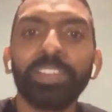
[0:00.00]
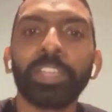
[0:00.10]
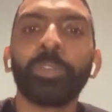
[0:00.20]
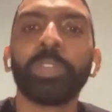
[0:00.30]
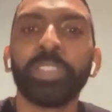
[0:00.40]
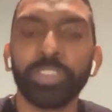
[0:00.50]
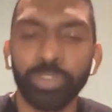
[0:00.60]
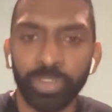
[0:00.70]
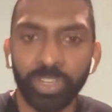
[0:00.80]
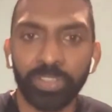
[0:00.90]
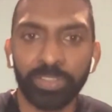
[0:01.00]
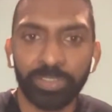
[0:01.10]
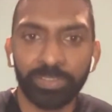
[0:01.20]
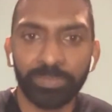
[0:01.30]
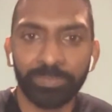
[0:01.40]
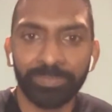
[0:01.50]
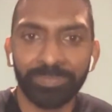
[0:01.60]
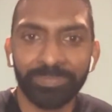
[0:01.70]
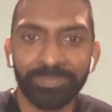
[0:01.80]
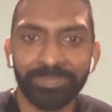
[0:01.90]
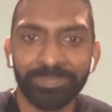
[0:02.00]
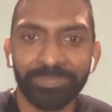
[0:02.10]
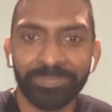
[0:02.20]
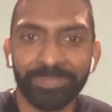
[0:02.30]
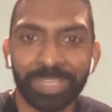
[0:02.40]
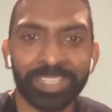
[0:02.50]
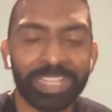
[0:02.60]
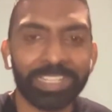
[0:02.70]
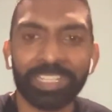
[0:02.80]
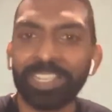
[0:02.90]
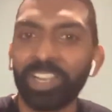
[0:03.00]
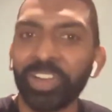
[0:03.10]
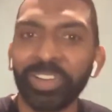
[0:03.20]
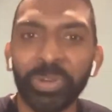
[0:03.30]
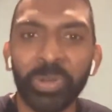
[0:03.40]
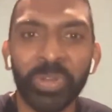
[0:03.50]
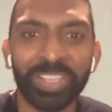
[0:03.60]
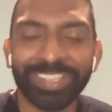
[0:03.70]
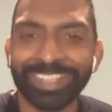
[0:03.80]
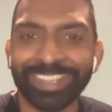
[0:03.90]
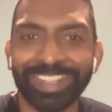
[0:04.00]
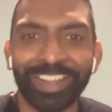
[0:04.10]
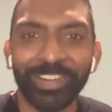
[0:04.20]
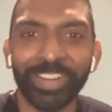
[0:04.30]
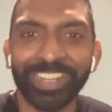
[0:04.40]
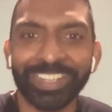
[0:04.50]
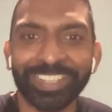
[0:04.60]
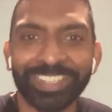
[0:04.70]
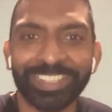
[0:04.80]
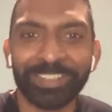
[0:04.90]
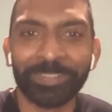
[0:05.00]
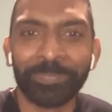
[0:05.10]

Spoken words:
Take away the you shoulds. because that's just a lot of noise that's cluttering us.